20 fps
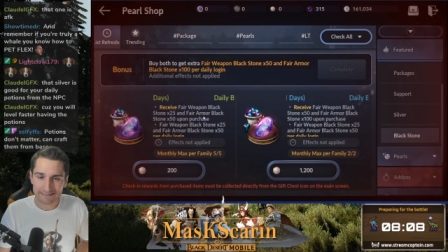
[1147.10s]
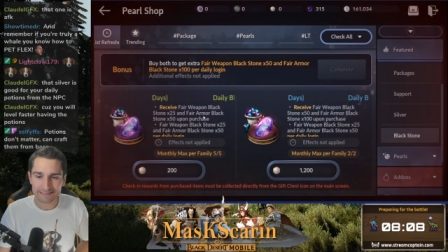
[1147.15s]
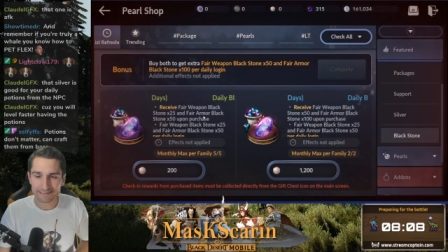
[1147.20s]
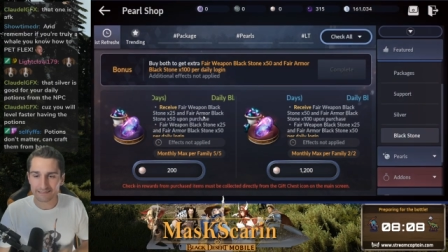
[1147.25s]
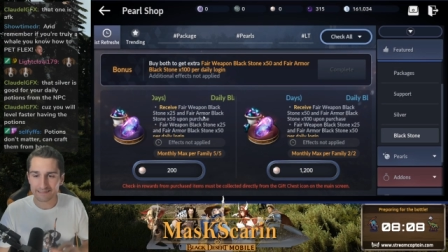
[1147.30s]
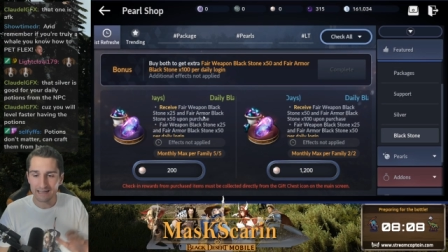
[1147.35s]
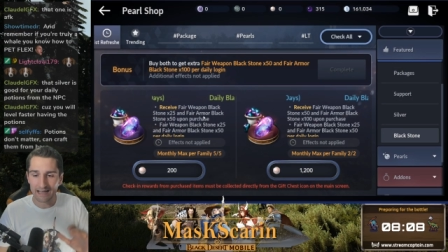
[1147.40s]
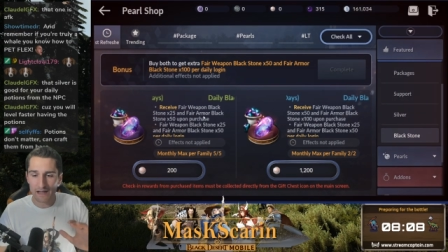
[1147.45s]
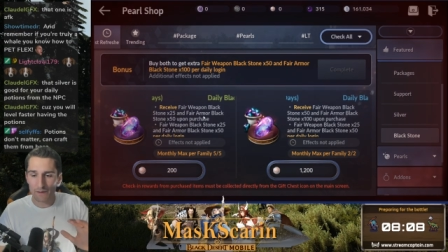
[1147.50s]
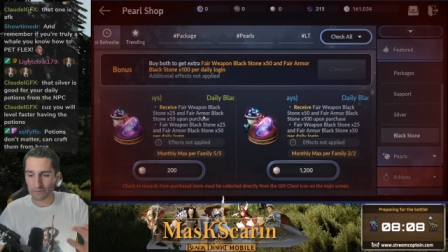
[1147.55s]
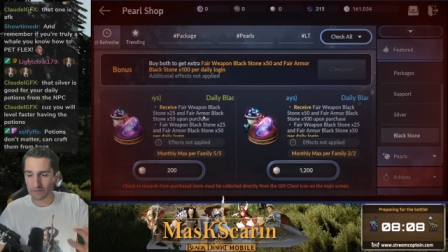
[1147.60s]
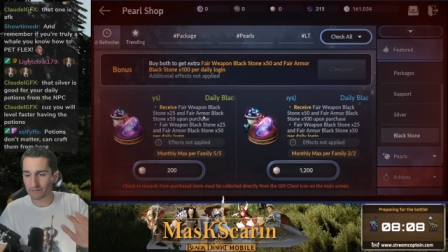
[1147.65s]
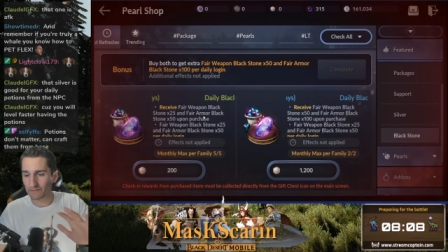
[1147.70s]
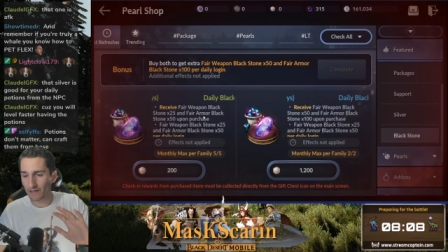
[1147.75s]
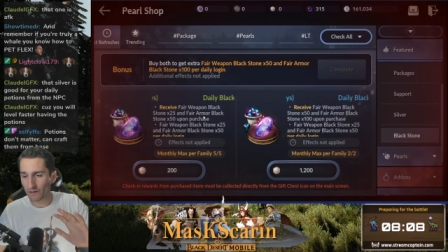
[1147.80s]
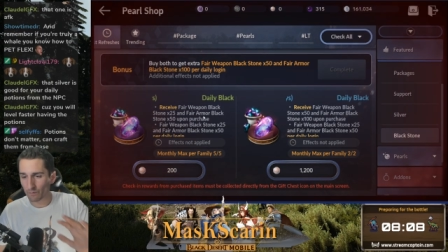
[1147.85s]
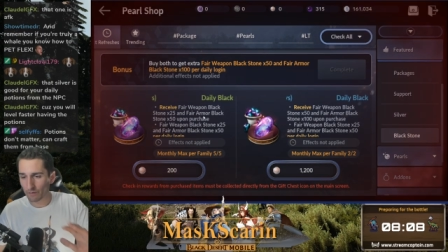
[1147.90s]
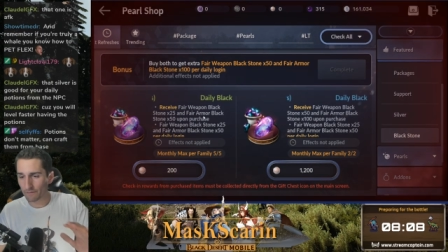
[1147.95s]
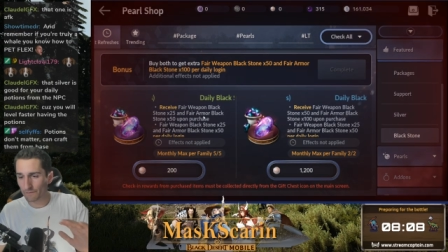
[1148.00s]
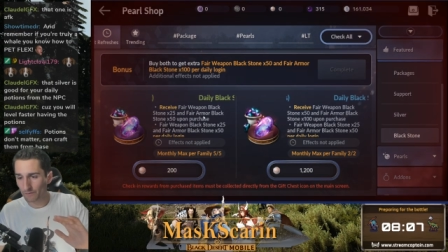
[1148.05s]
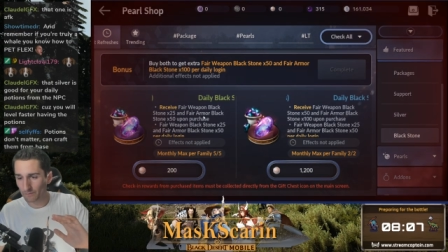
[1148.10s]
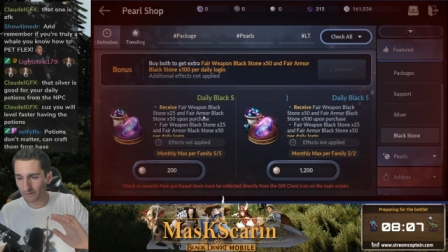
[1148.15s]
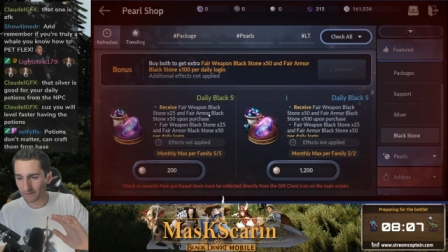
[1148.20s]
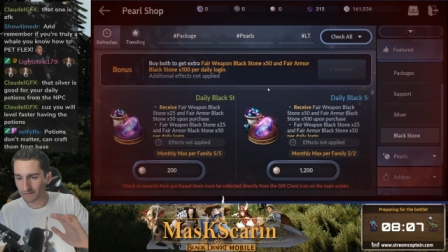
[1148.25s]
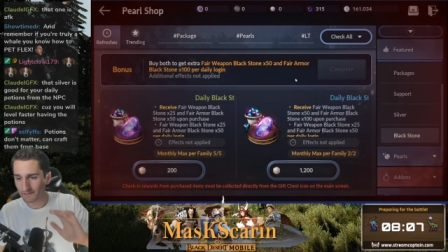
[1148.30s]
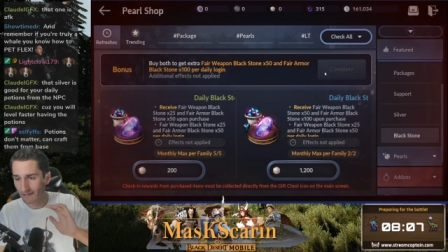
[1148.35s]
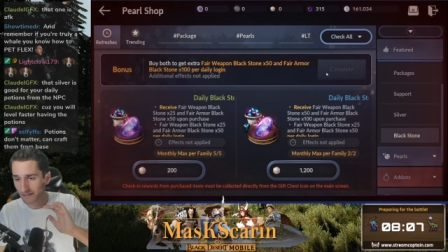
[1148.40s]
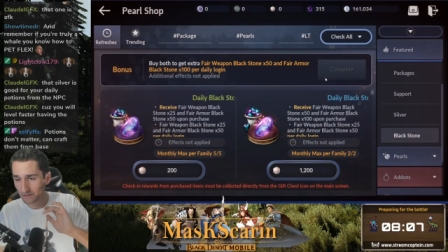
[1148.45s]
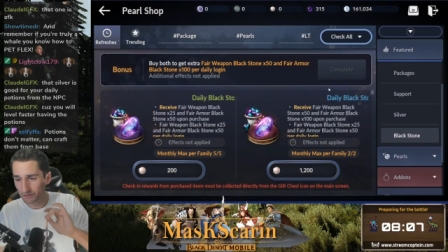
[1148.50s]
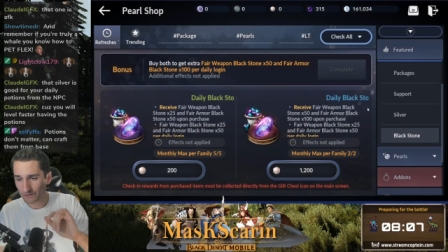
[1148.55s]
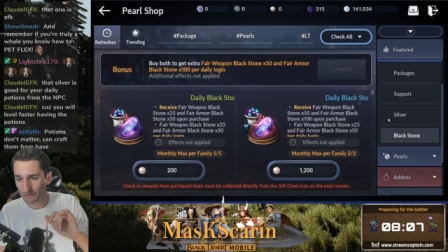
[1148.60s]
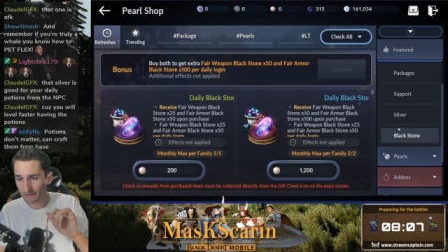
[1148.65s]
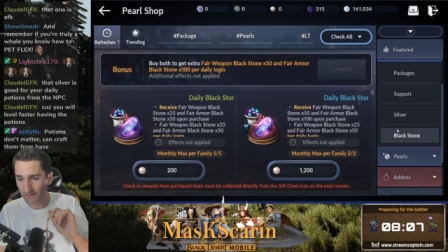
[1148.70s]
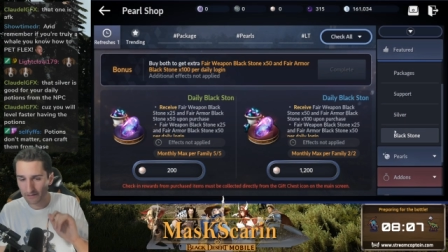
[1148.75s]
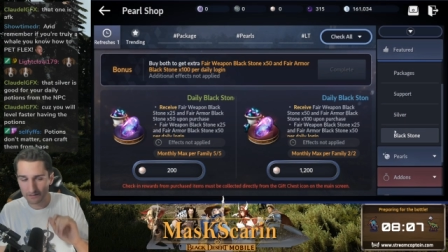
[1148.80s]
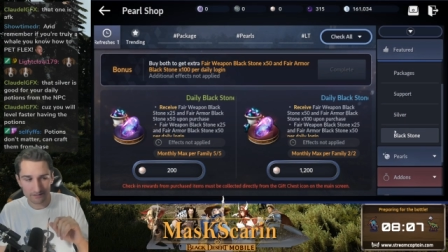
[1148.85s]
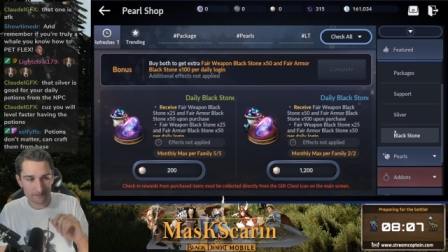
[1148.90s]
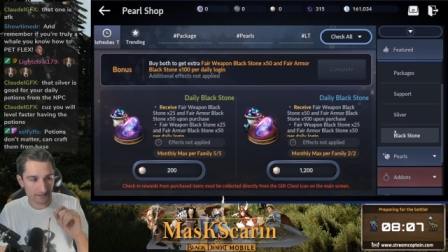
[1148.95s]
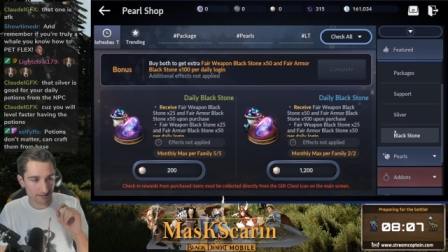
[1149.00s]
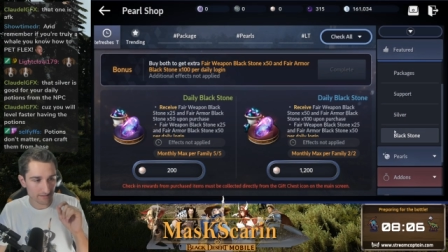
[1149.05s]
just I would stay away from this section.
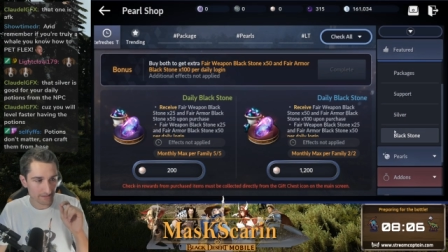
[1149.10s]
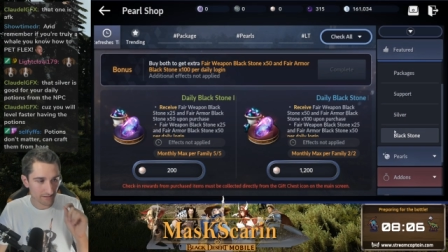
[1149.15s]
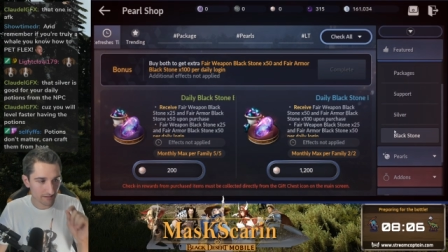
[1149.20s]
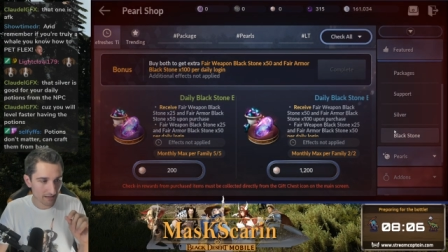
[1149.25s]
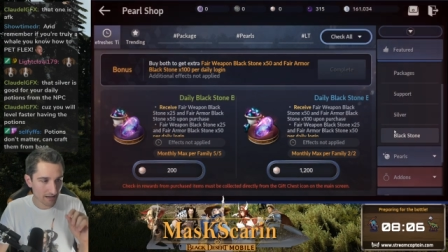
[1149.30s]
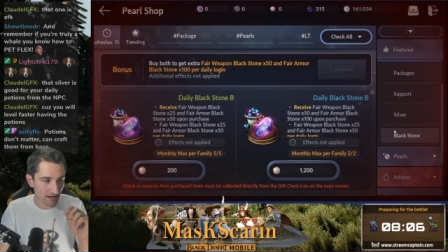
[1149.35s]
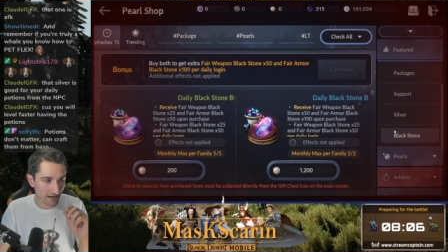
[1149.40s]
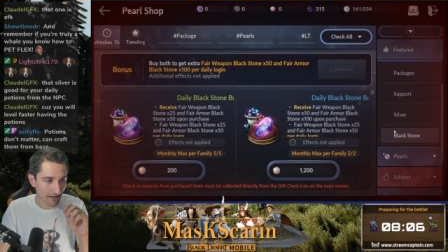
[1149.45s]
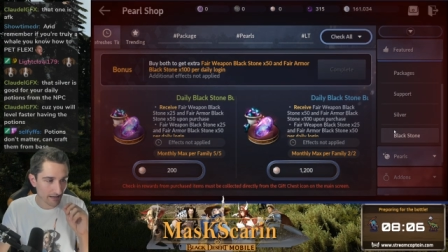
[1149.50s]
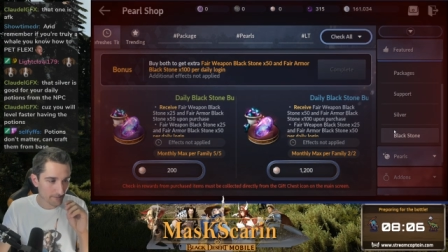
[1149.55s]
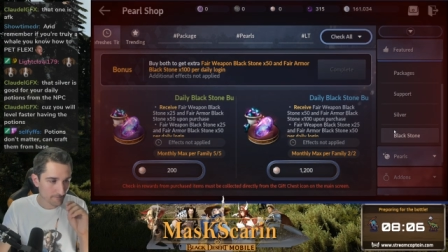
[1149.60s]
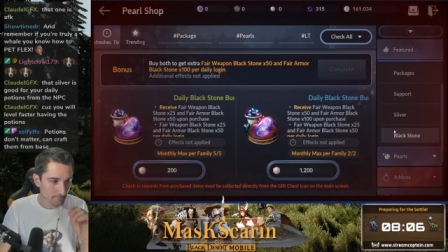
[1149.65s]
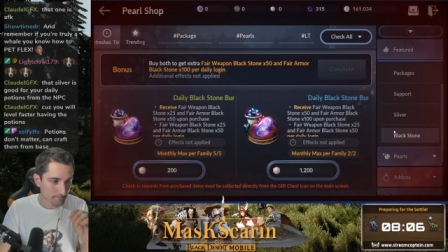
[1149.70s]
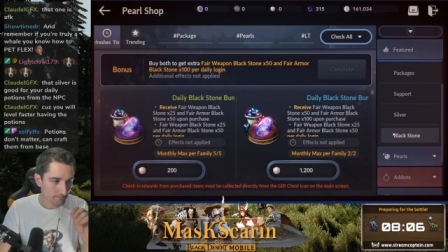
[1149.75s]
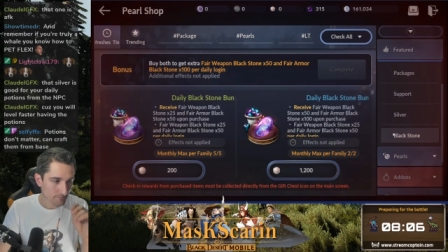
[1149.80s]
It's it's not